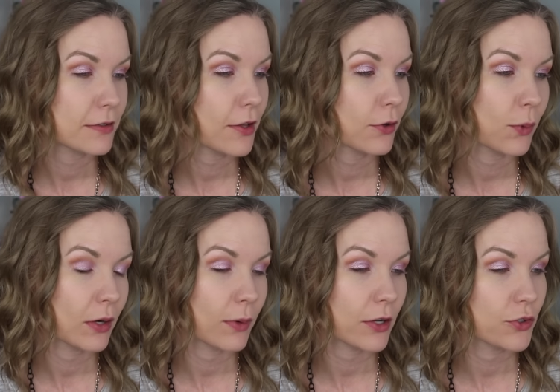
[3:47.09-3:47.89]
this other
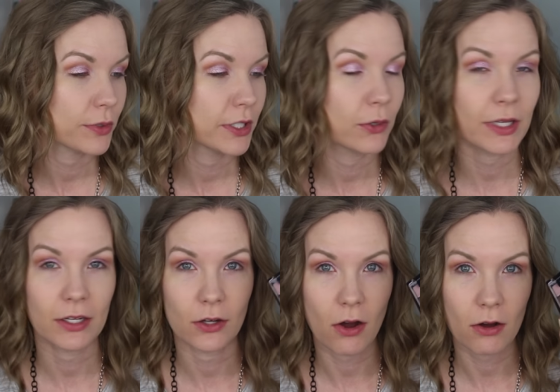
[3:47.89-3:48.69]
Wet n Wild Trio
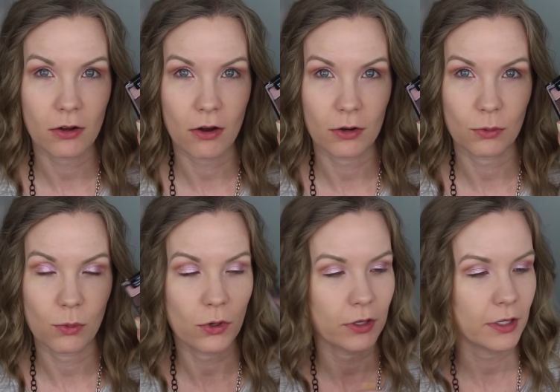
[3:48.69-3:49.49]
in Knock
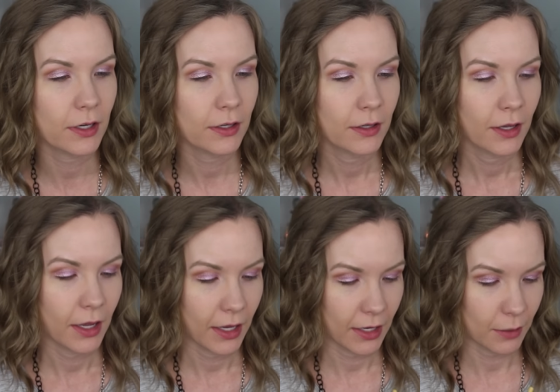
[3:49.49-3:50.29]
on Wood.
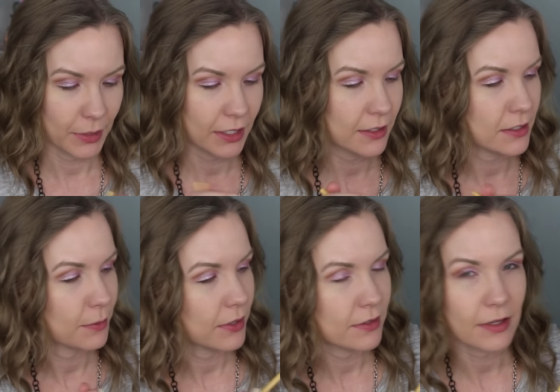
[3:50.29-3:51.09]
And I'm going to get
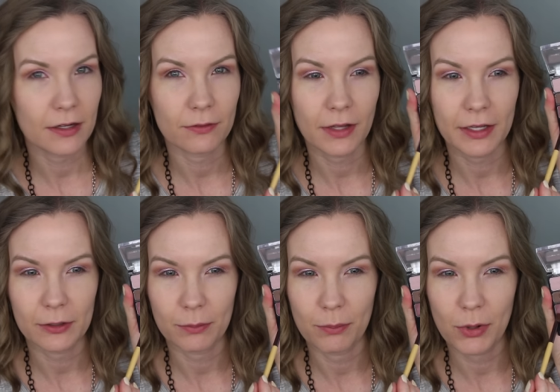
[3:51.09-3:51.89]
some of this kind of
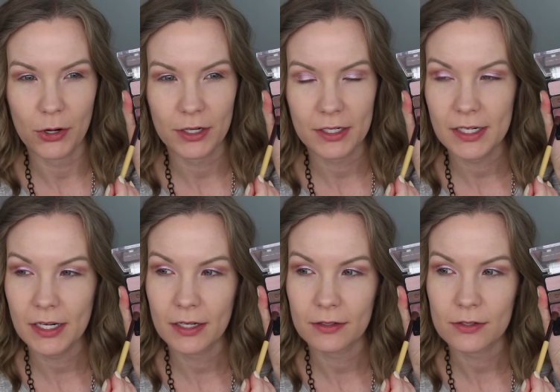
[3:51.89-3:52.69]
like
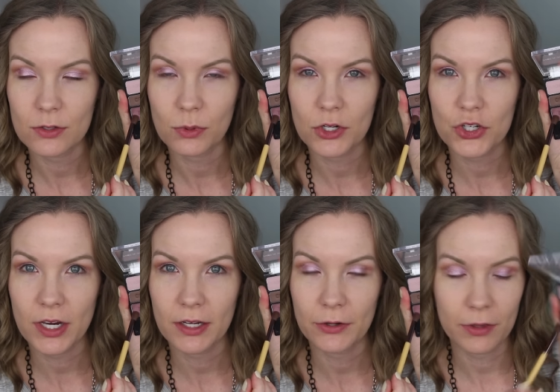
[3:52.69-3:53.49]
burgundy sort of
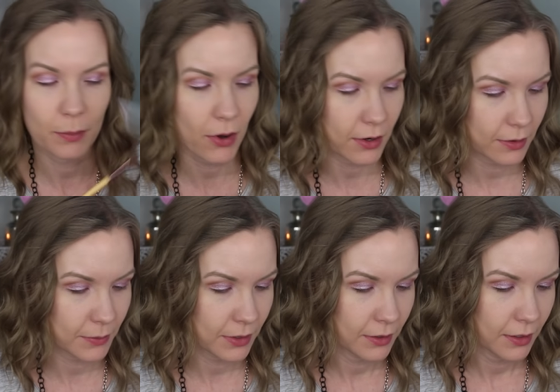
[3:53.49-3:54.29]
shade here at the
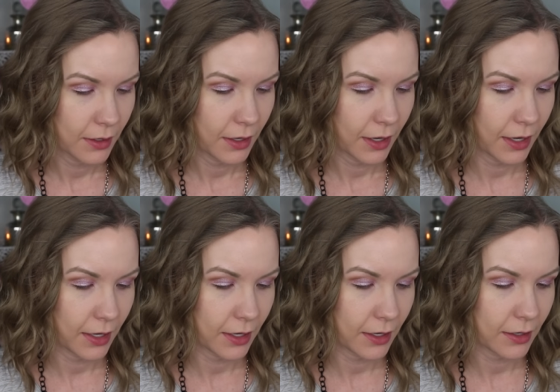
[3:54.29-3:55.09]
bottom
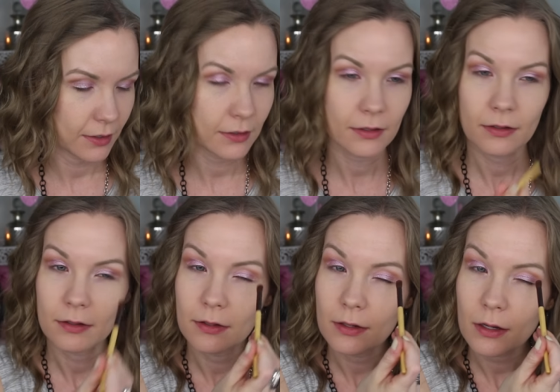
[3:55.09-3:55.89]
and
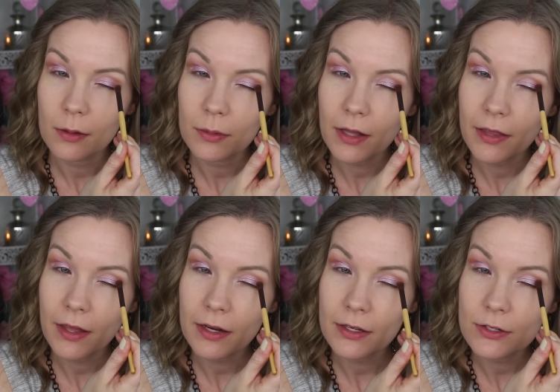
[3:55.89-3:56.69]
apply
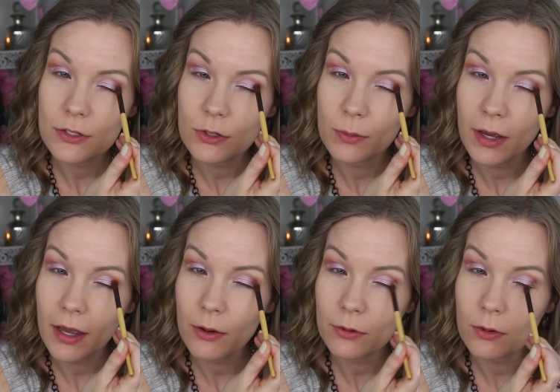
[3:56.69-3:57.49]
that into
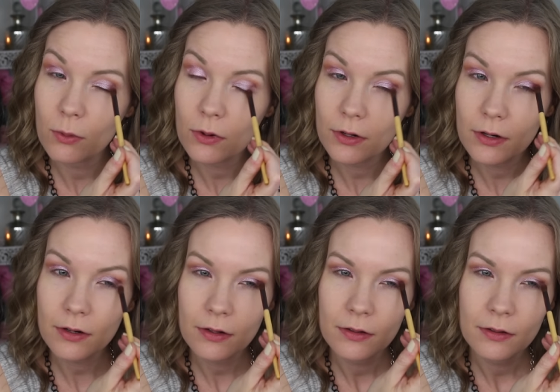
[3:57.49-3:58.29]
my outer
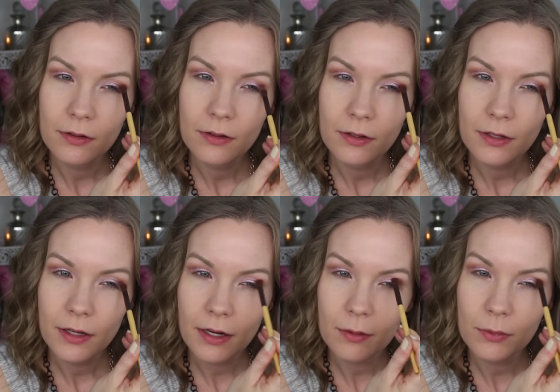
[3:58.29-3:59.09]
corner.
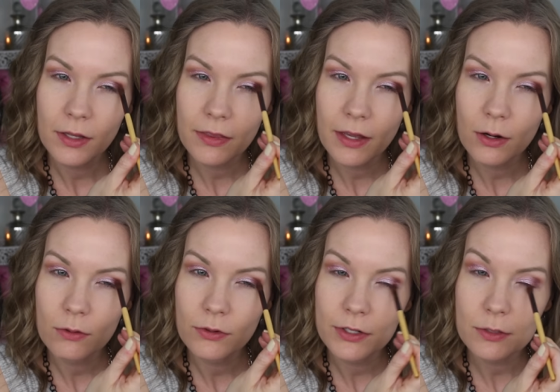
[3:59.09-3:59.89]
Kind of blend that
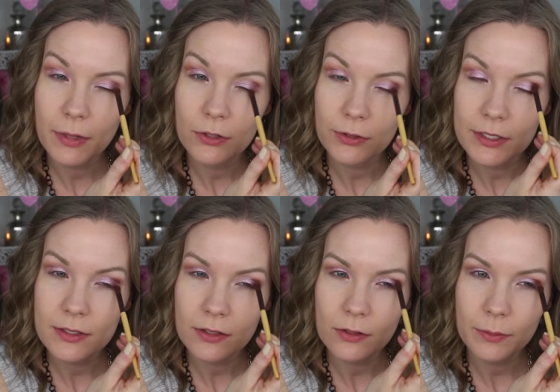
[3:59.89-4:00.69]
over into my
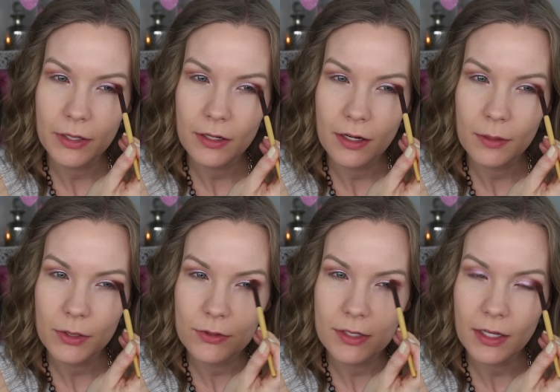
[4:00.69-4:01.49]
crease a little bit. And I'm
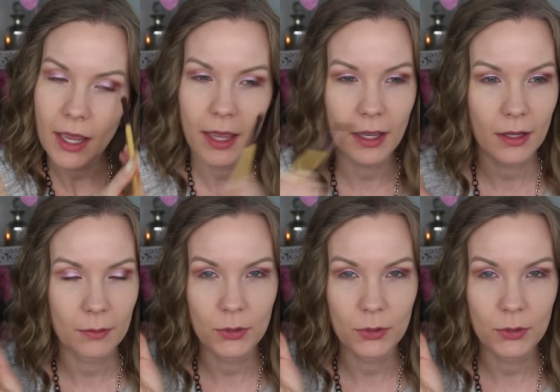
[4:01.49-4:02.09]
using a